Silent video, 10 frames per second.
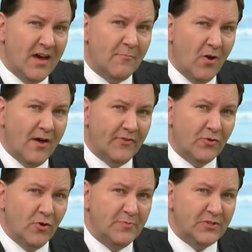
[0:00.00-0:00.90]
nonprofit
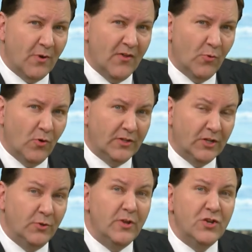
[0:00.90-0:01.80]
groups around the world,
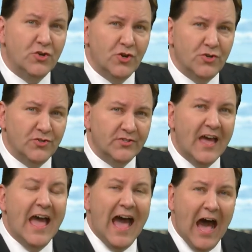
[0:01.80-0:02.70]
including churches.
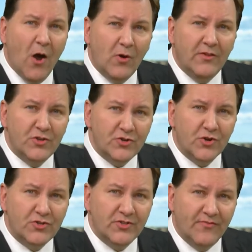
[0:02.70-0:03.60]
How can the
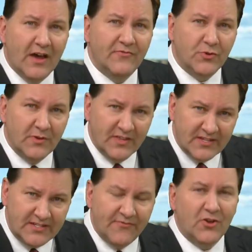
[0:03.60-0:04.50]
church survive during
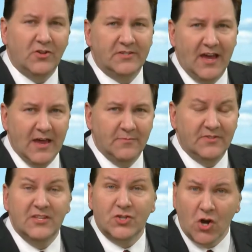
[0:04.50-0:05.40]
these difficult times,
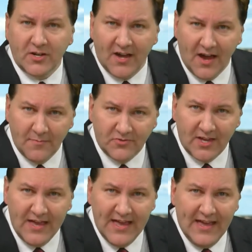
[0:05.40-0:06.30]
these dark times?
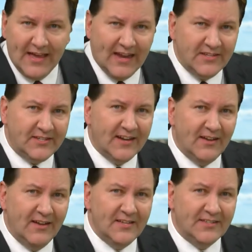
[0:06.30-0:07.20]
Kelly
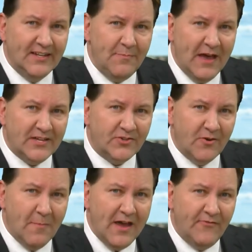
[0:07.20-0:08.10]
Stickel is the lead pastor
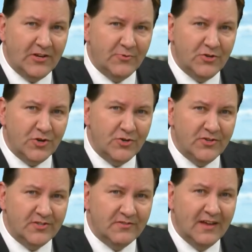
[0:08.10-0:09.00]
of My Victory
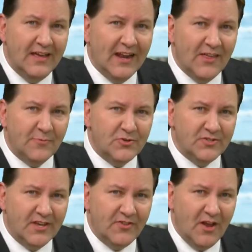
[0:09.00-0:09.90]
Churches in Lethbridge in
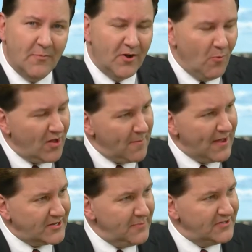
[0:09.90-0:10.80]
Southern Alberta. Welcome back to